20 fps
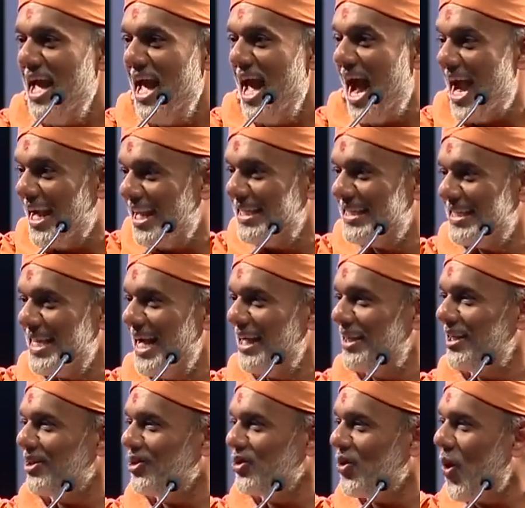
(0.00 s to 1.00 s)
And he said,
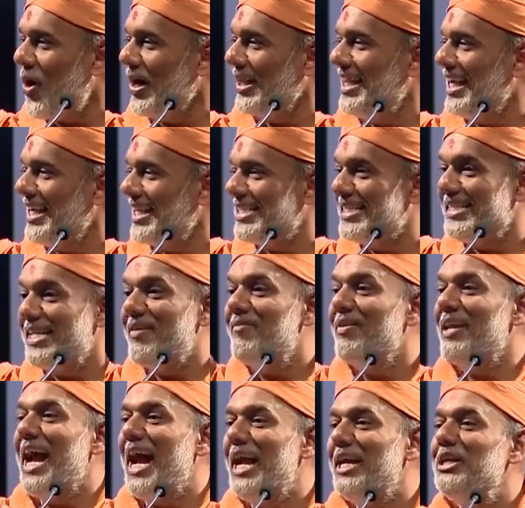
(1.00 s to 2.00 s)
the thought that has never
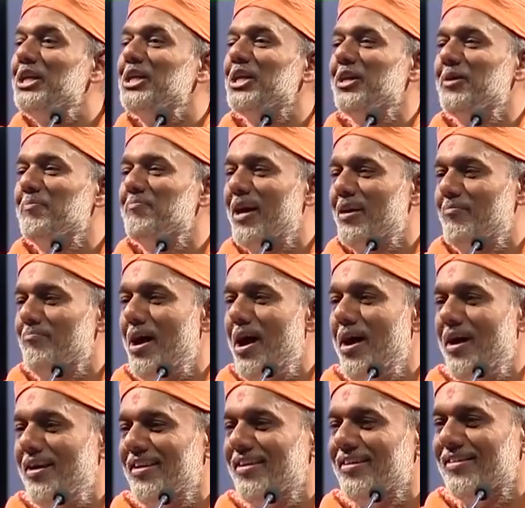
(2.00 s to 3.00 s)
entered my
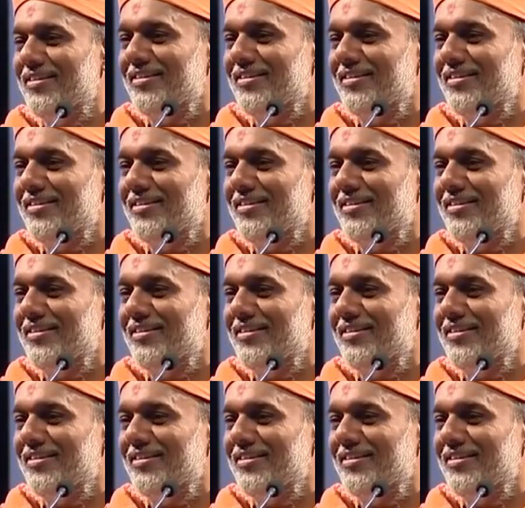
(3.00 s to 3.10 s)
mind.